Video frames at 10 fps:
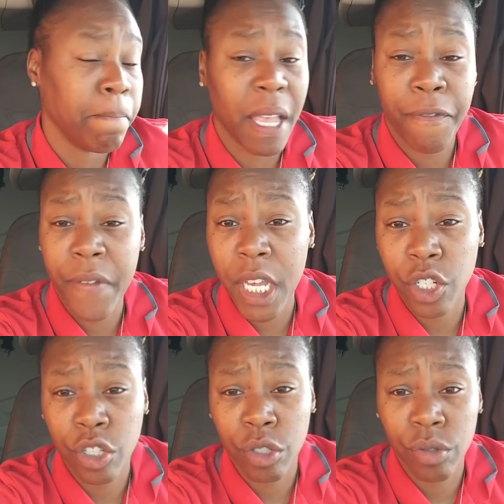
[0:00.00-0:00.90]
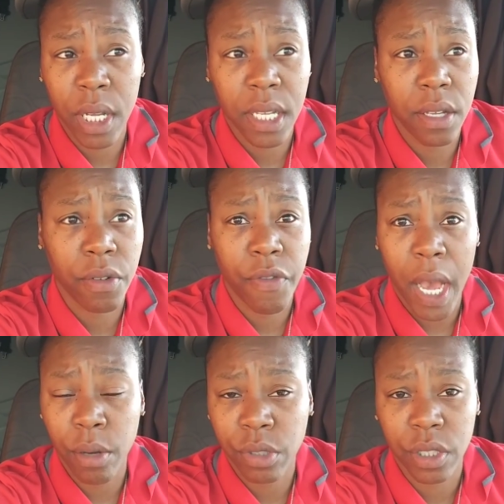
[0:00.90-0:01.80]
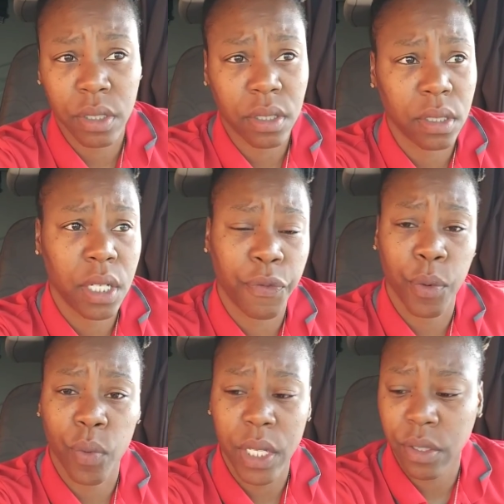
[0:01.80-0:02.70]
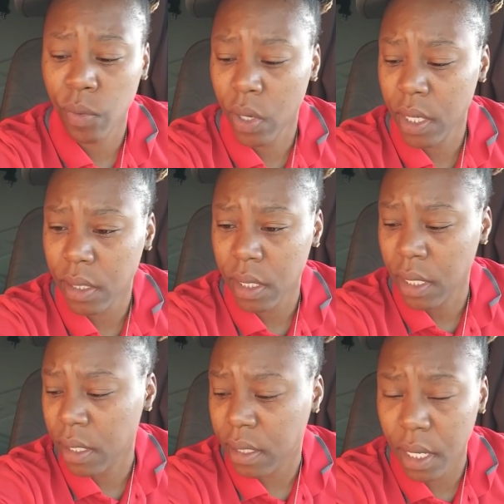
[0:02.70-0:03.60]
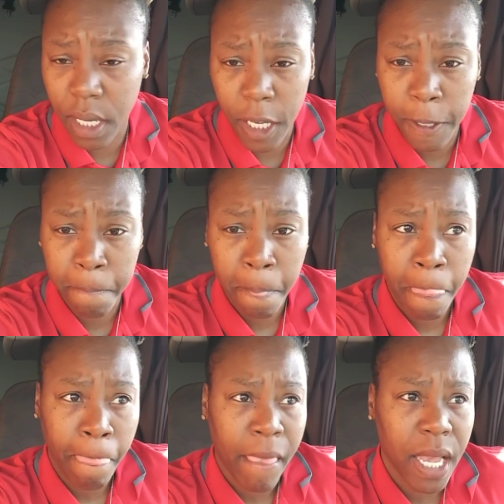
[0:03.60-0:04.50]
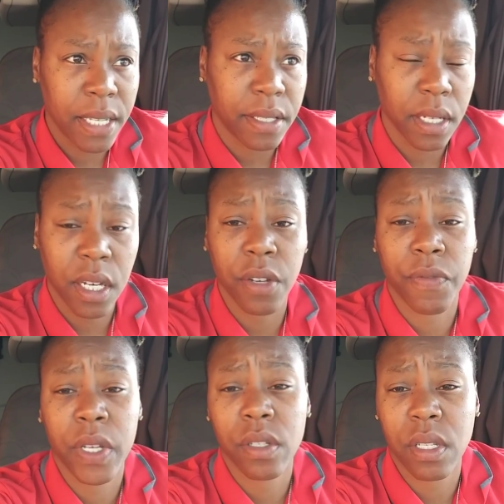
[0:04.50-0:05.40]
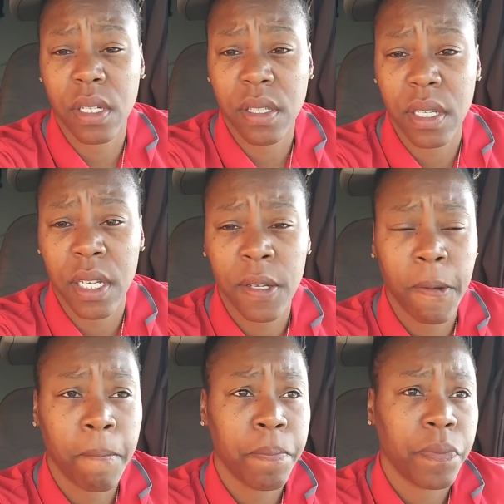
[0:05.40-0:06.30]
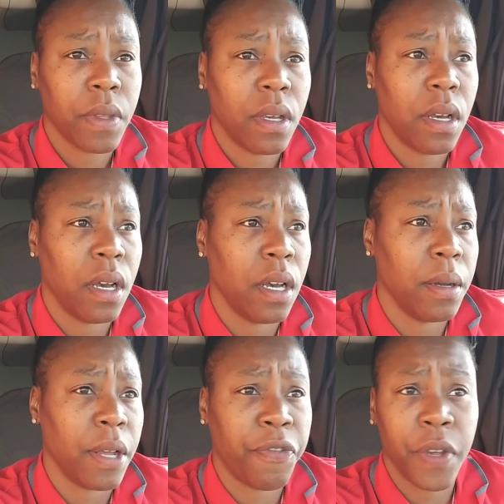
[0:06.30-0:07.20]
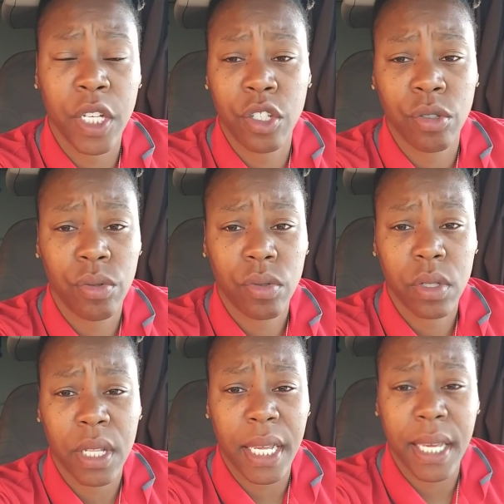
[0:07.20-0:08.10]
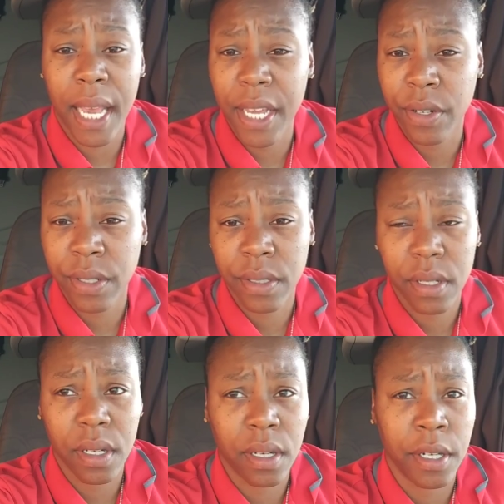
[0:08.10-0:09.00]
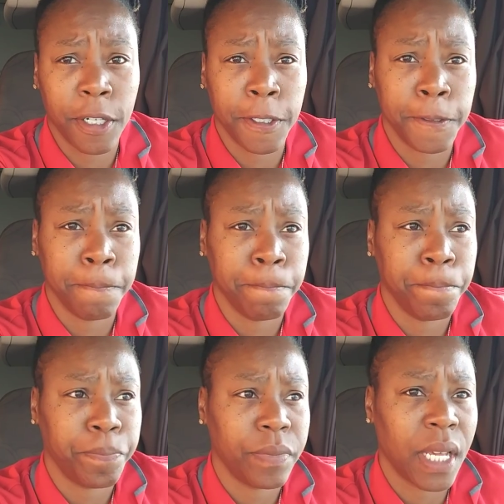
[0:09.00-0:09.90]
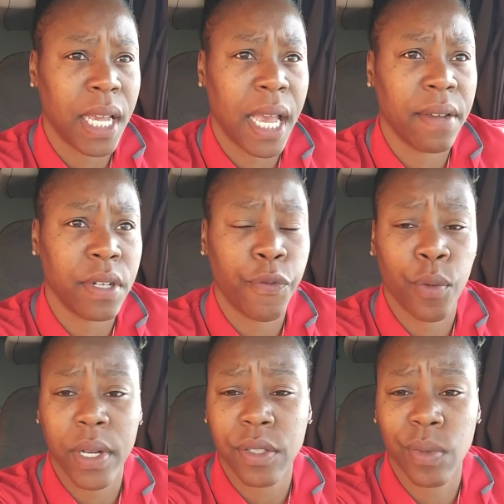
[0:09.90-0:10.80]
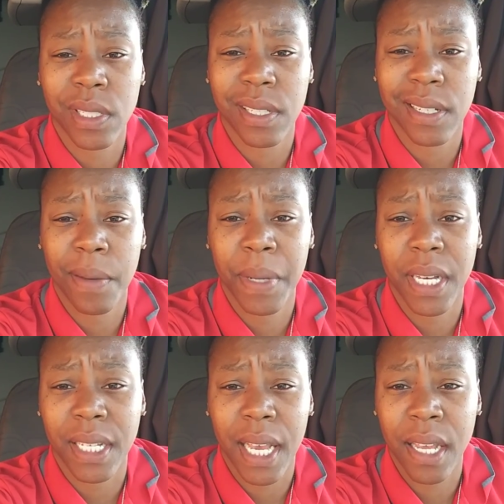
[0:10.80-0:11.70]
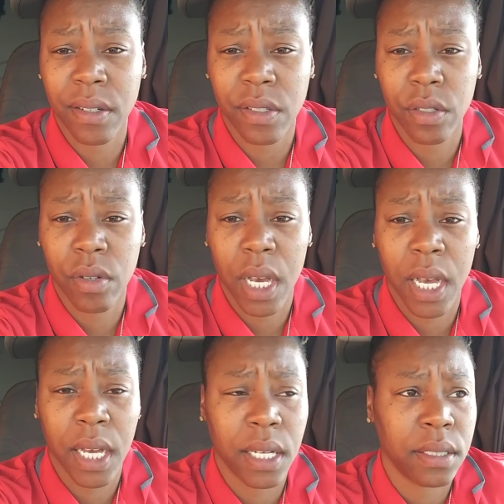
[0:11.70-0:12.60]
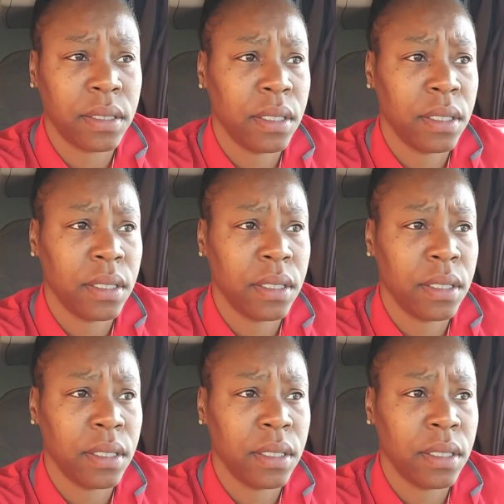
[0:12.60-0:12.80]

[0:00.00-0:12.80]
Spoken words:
They feed you. They give you vouchers to different restaurants in the city. It's in Cookeville, Tennessee. They feed you. They cater. They have different restaurants that come in and cater to you guys.